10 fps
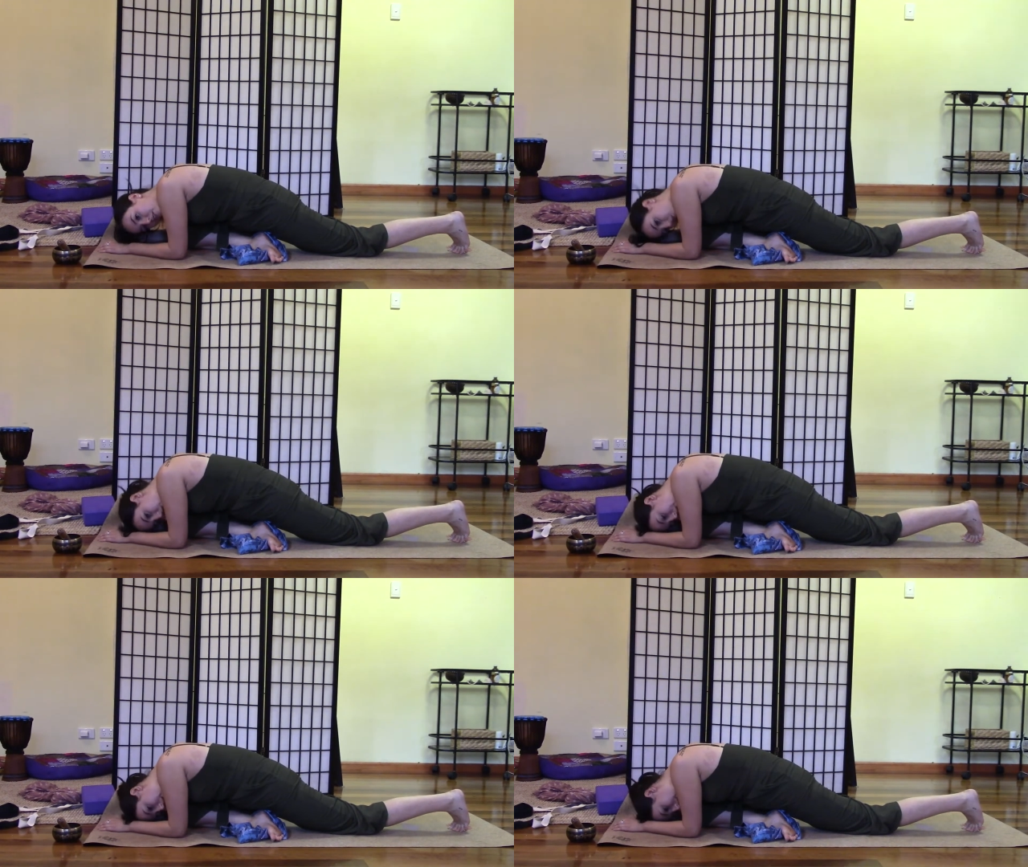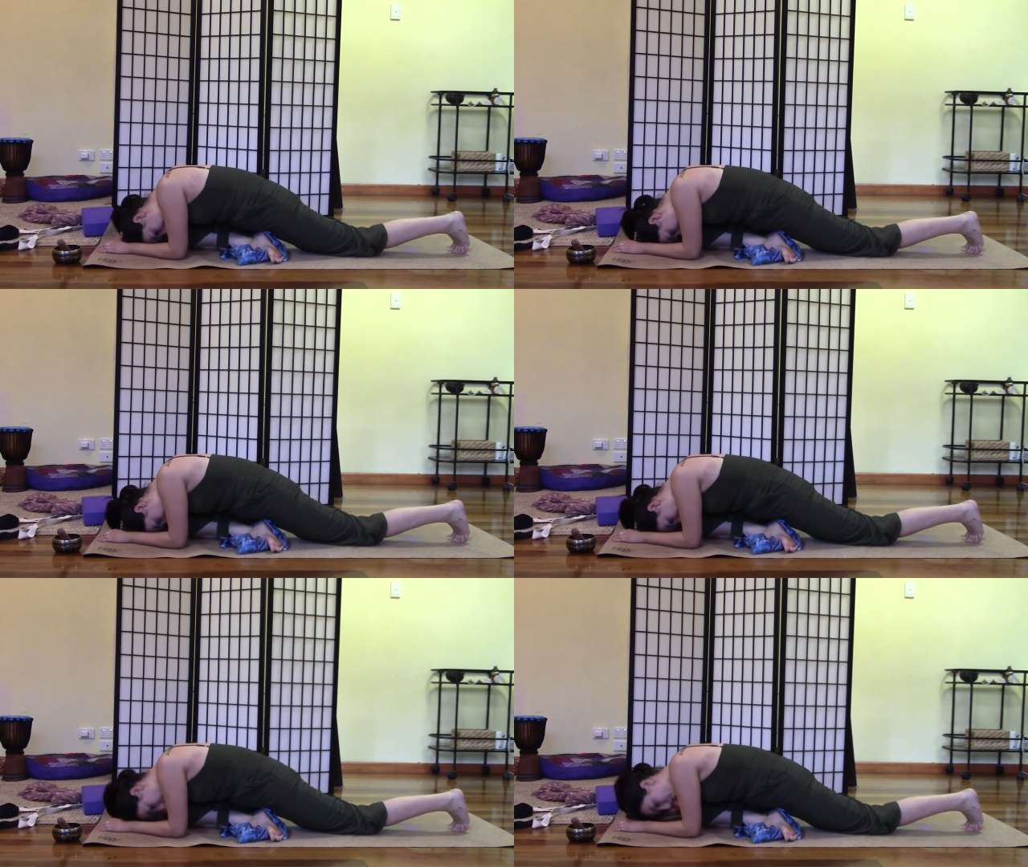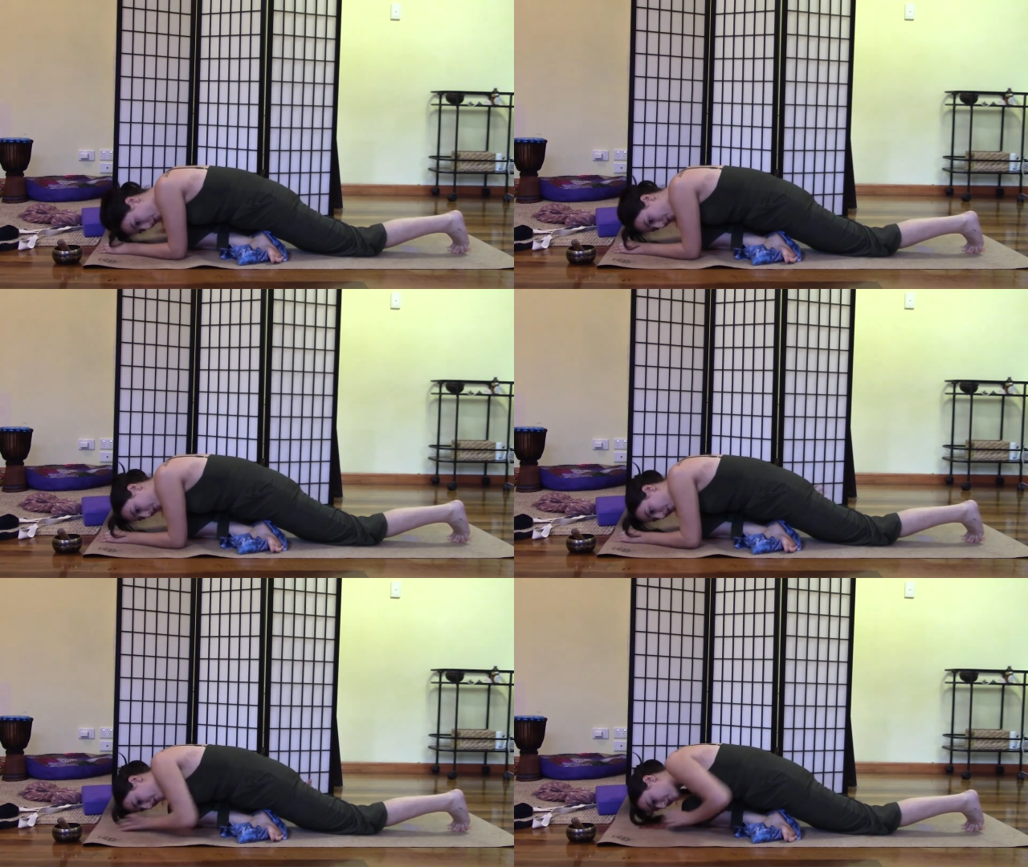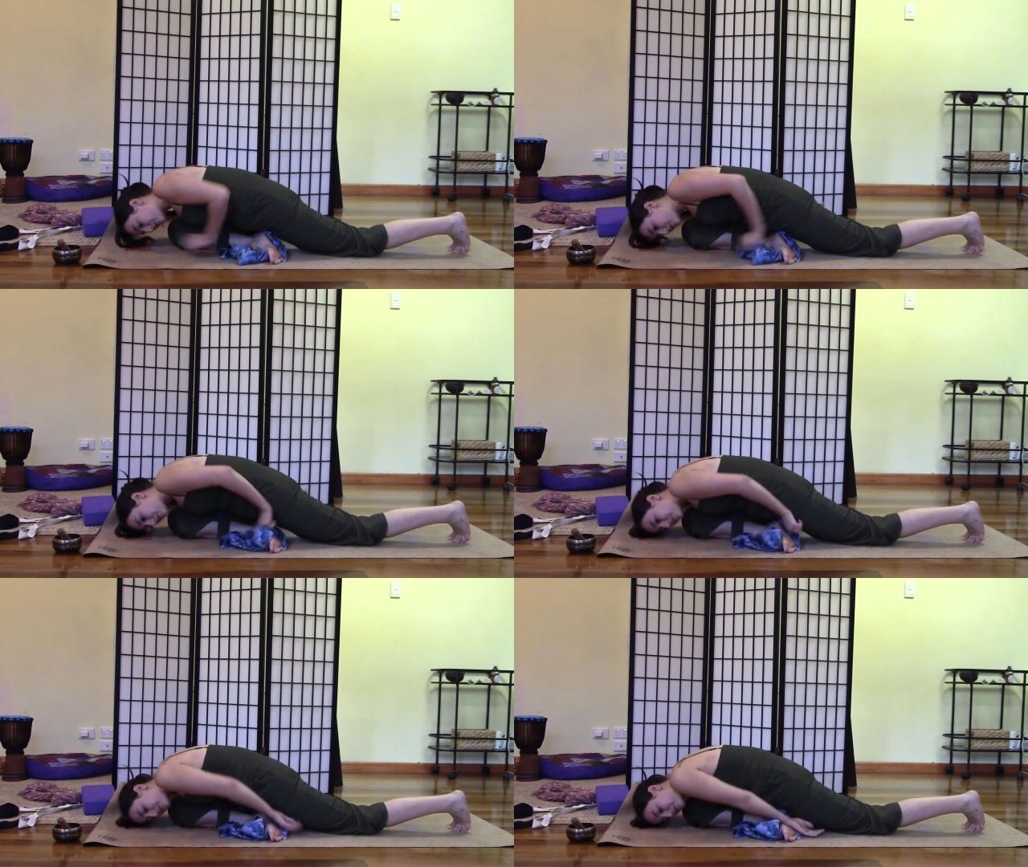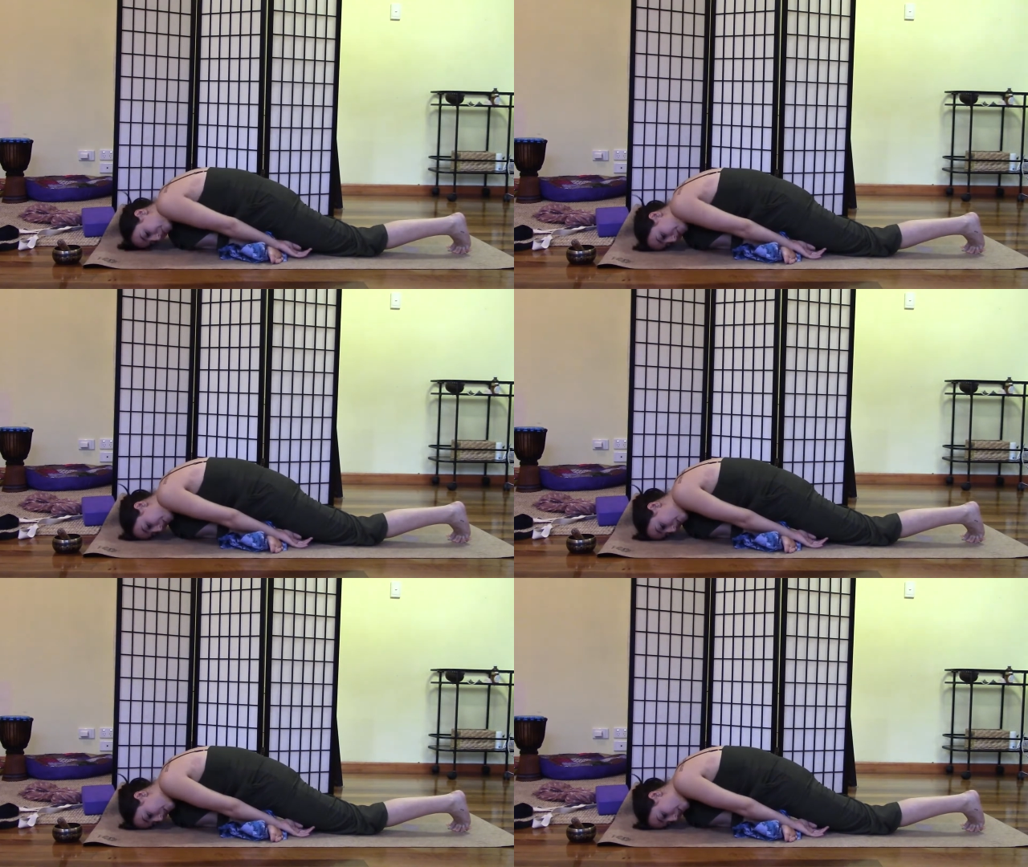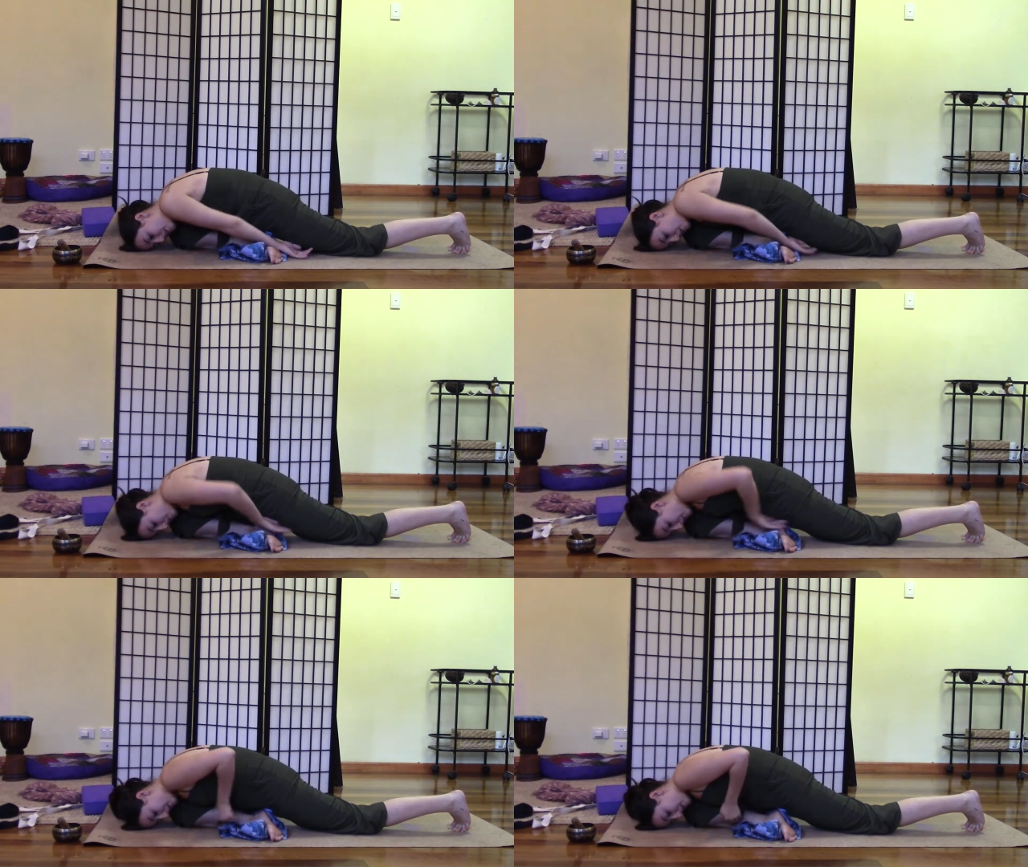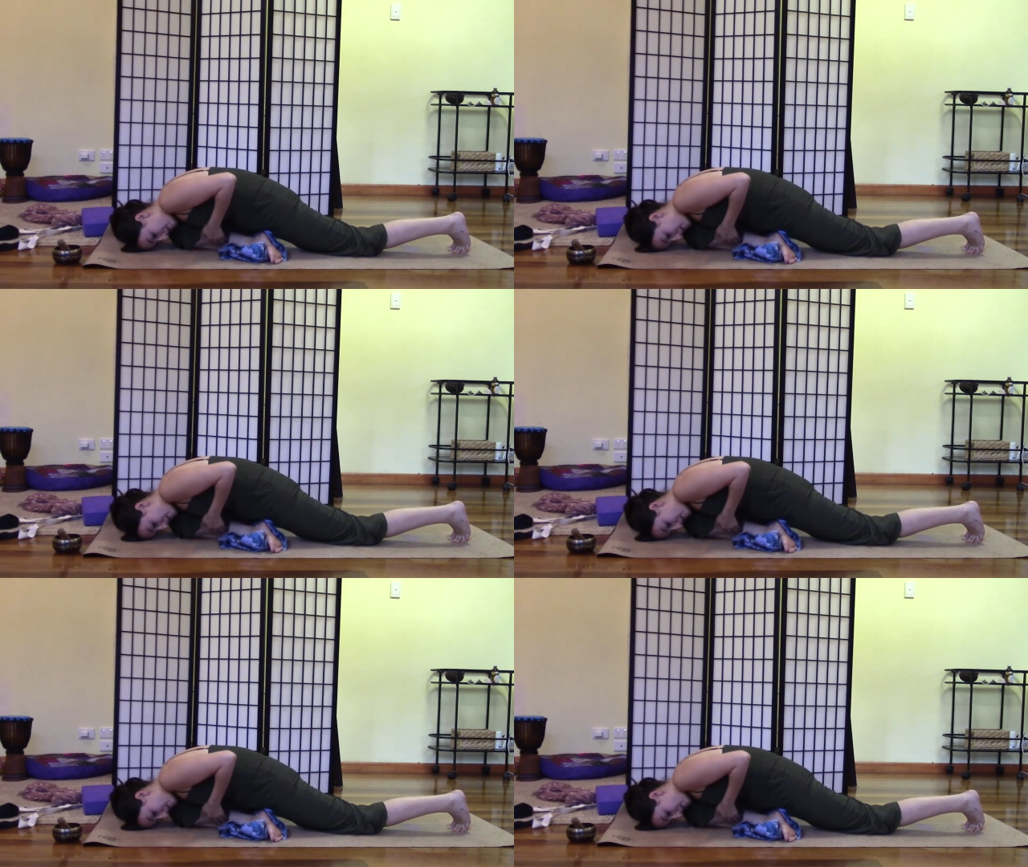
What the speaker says: (no speaker visible)